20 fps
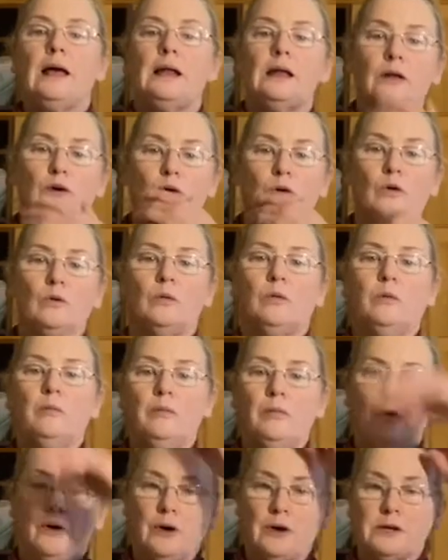Hello,
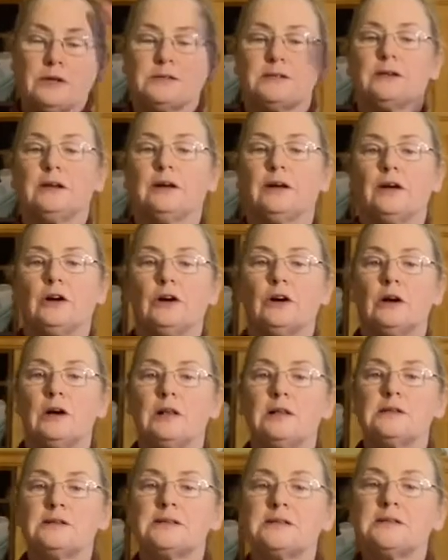boys and
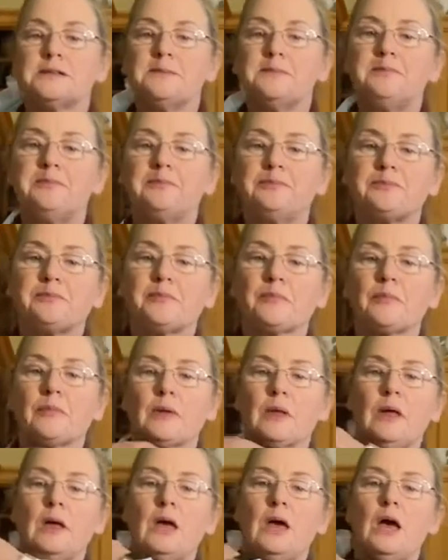girls.
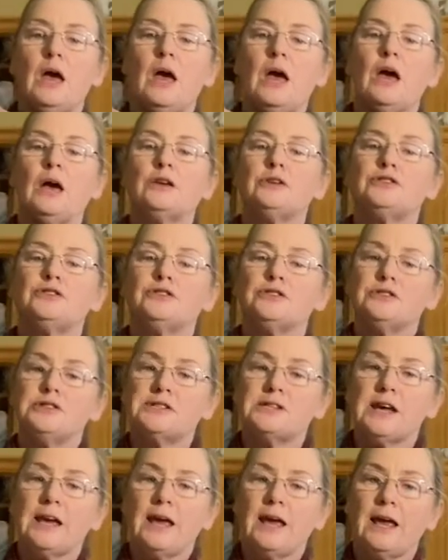
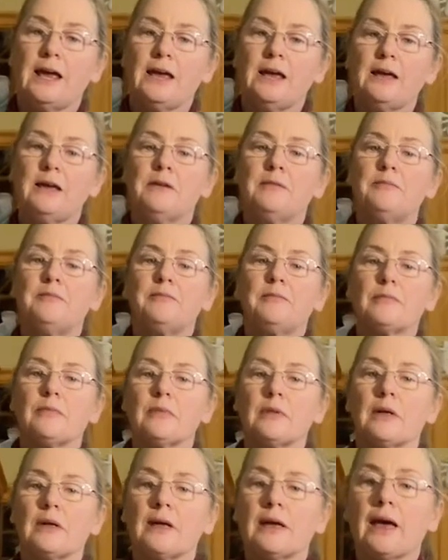Today,
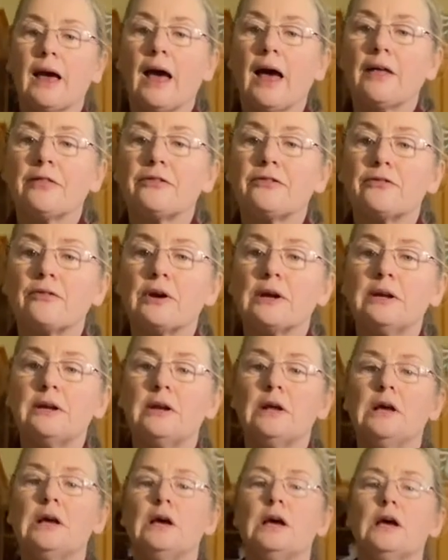Katherine
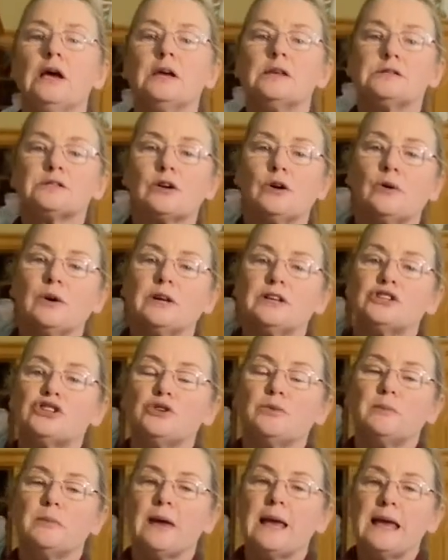is going to
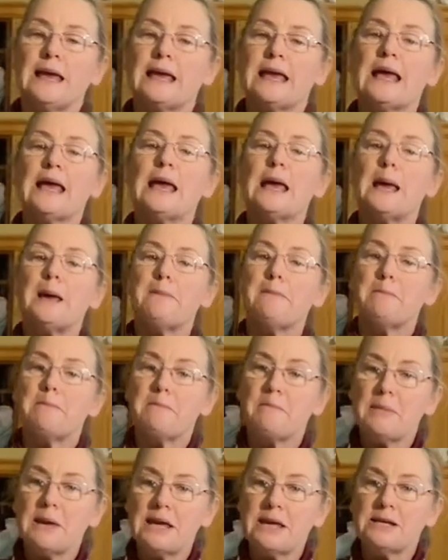make a
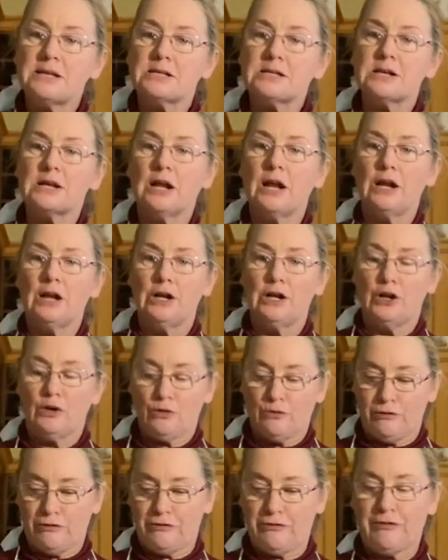meat
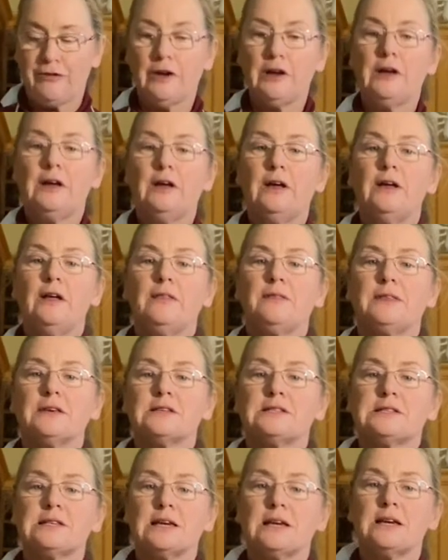loaf.
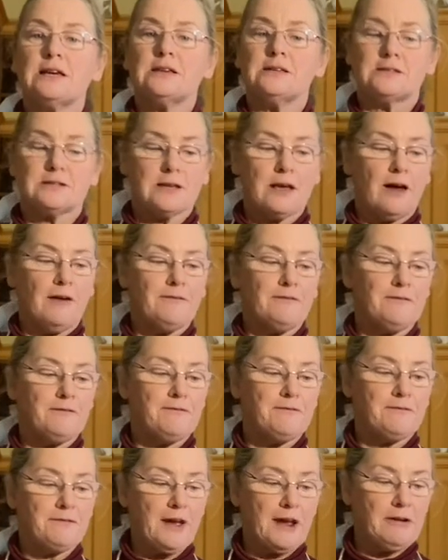This is a
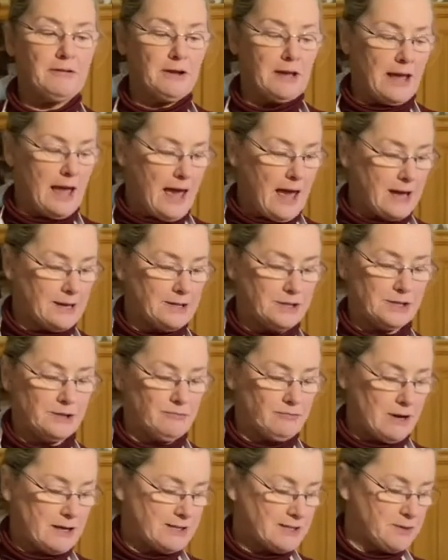very handy
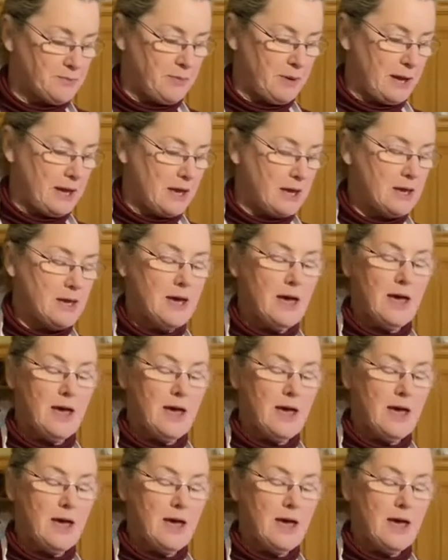recipe.